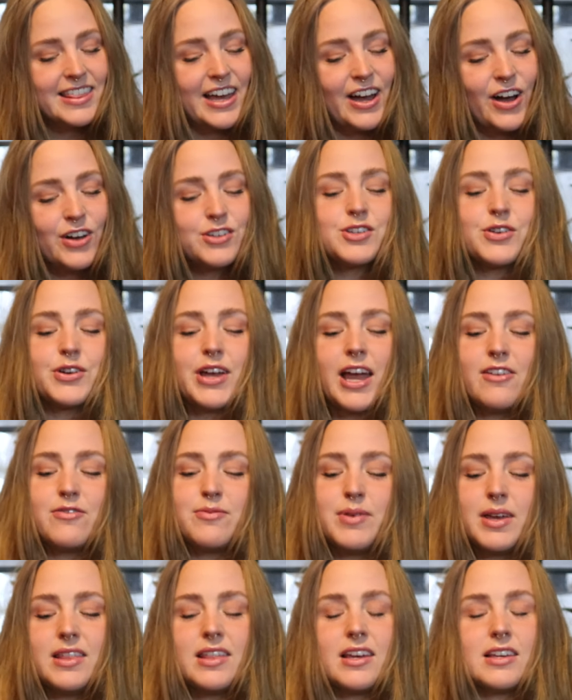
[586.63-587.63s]
They also gave
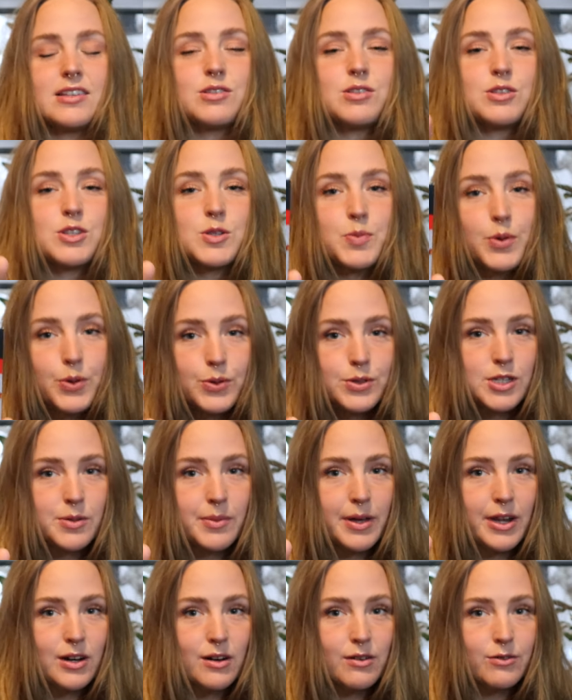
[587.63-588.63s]
me this spoon
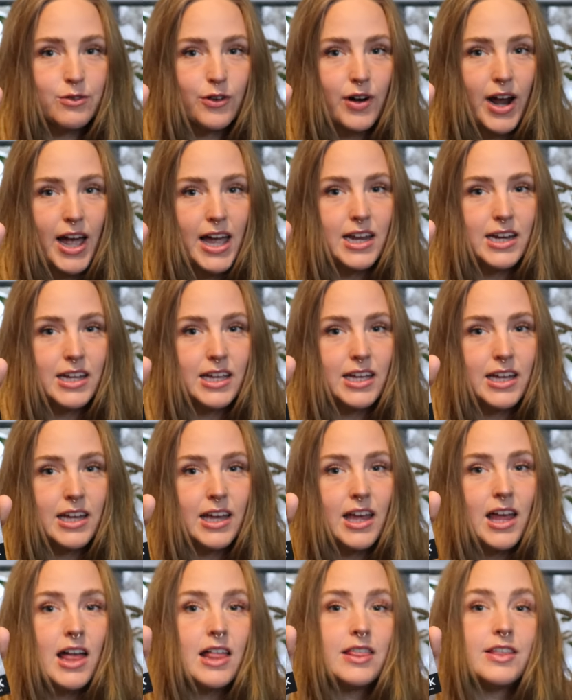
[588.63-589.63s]
tomato
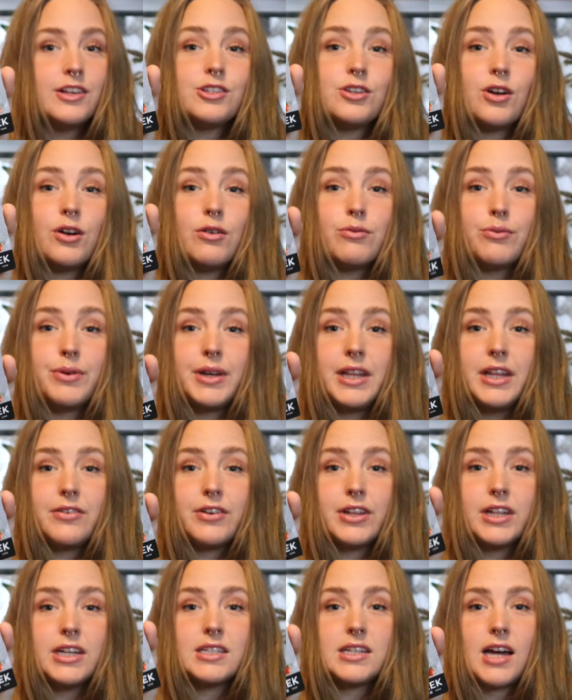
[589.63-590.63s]
variety. These are really,
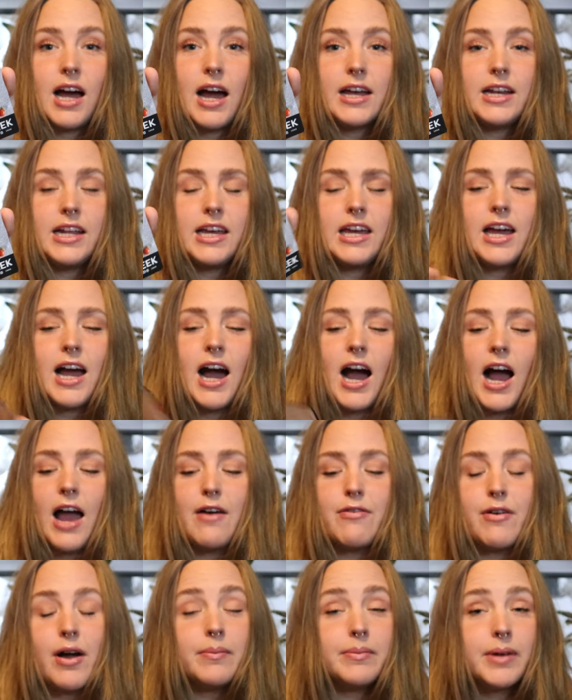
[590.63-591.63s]
really tiny.
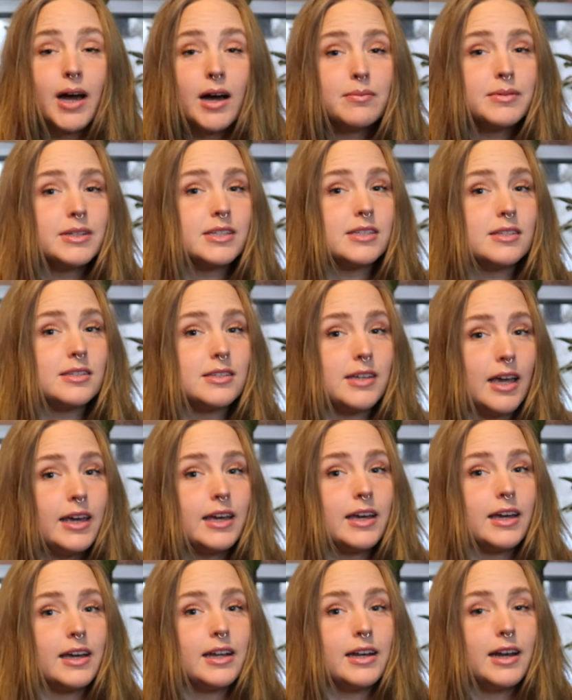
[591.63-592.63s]
If I'm not
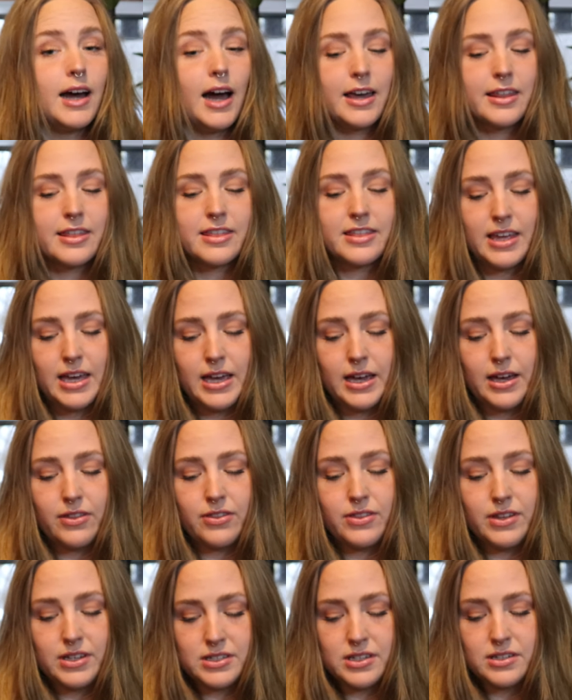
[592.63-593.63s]
mistaken, I think
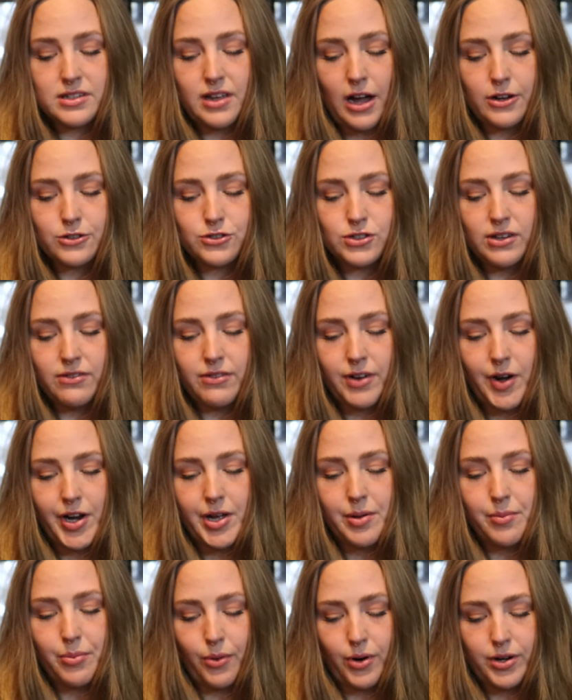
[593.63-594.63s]
this is actually
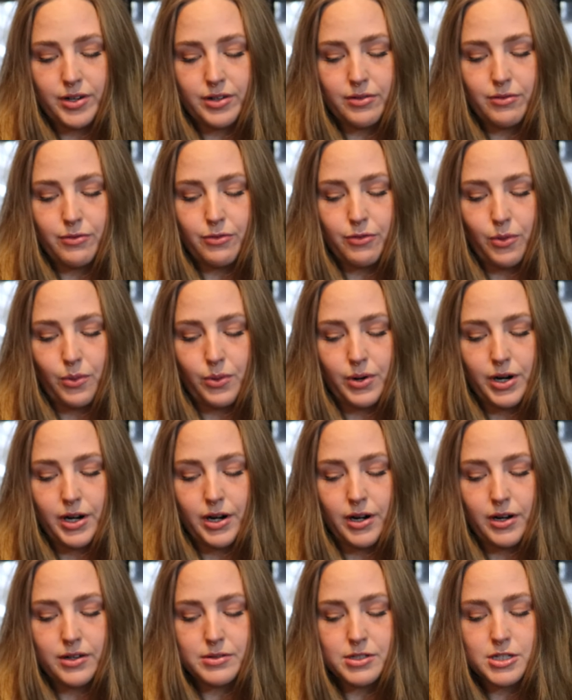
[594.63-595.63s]
very important
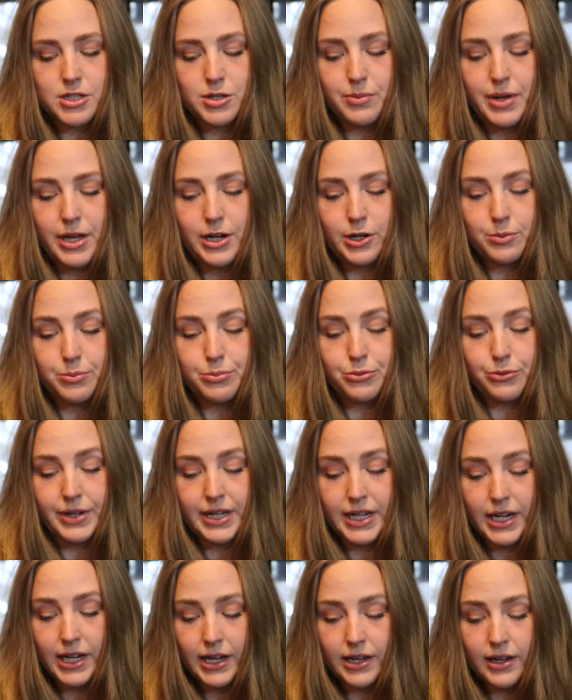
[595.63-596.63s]
for tomato
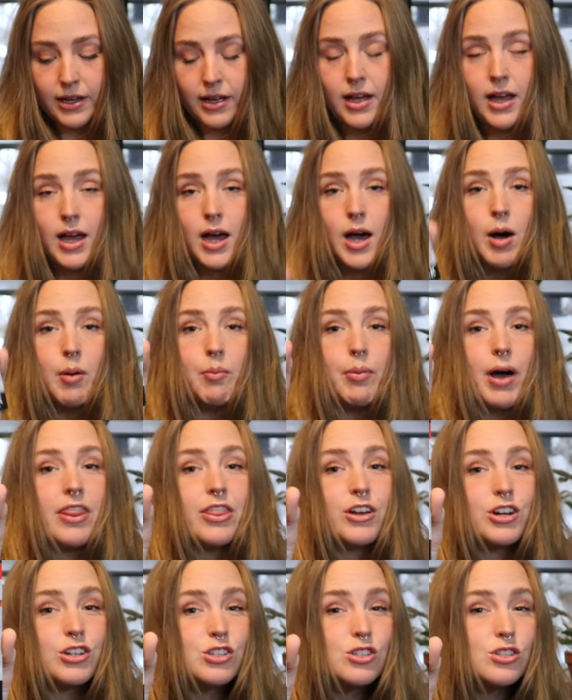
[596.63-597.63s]
breeding,
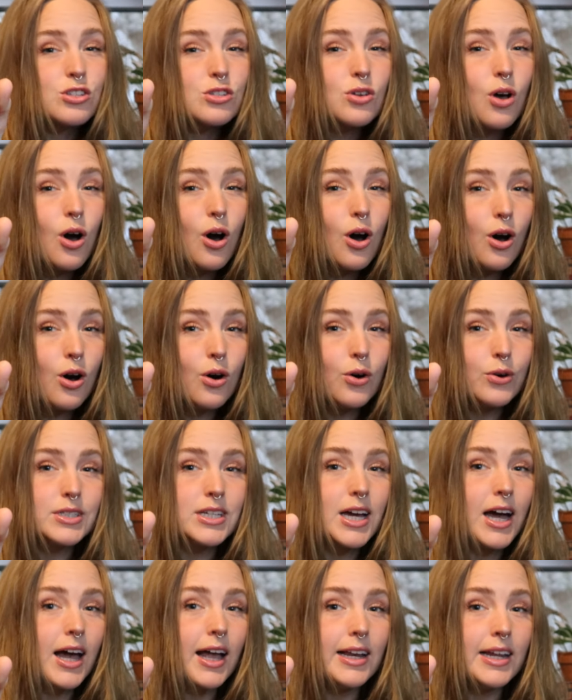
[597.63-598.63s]
but they're so
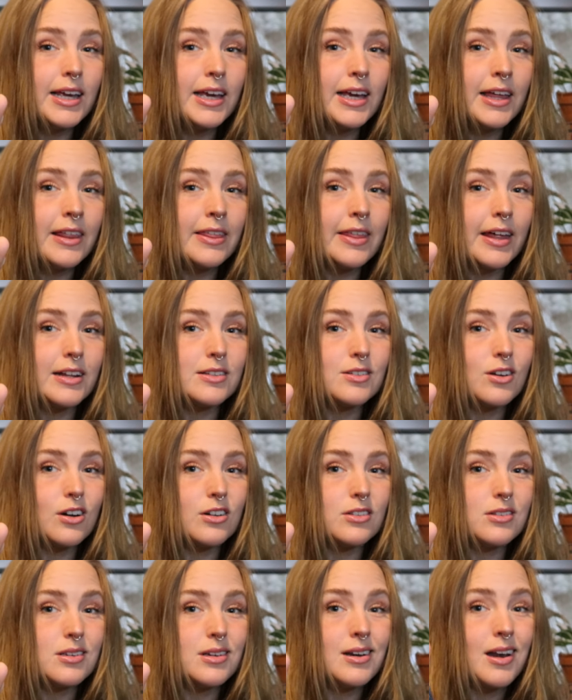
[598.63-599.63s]
tiny that it's
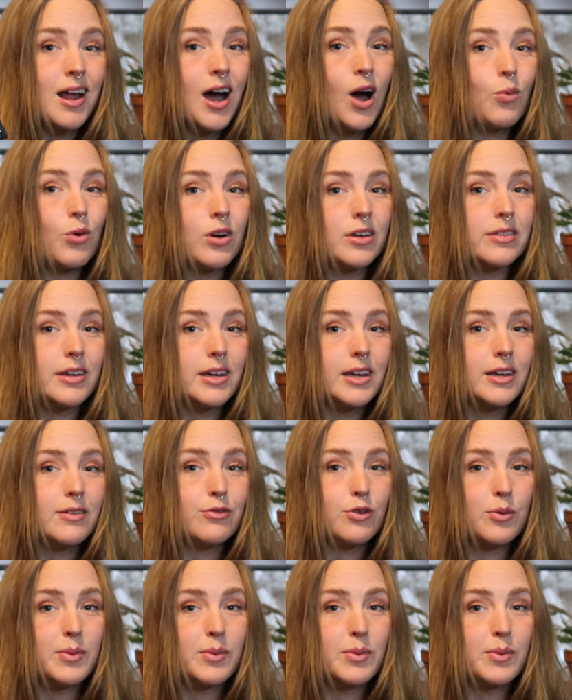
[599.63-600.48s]
honestly not worth it